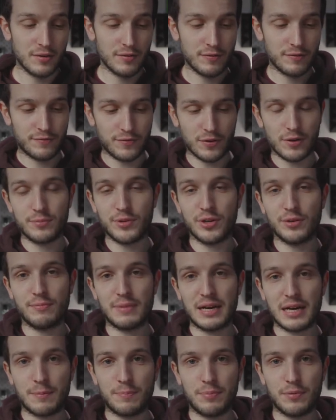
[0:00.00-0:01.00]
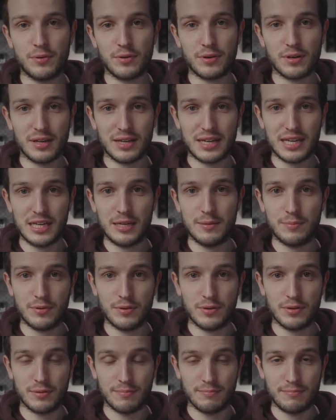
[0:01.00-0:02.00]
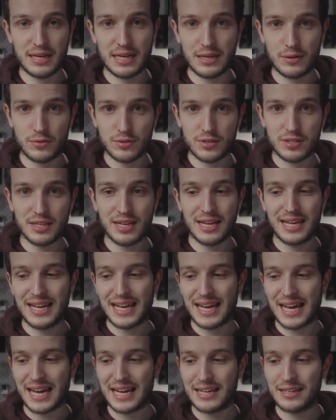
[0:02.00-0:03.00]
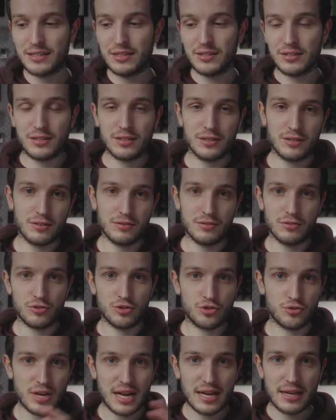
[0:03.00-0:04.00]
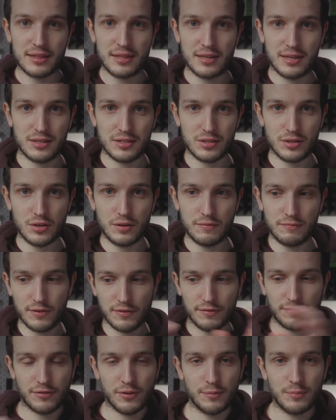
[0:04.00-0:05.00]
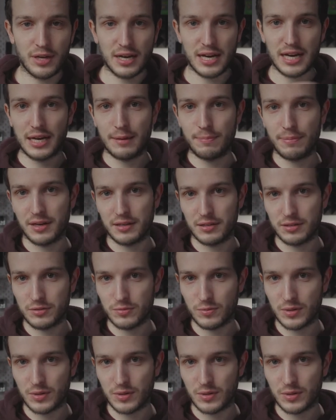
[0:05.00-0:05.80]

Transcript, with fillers: from your MacBook keyboard and mouse and you can drag things over from your iPad as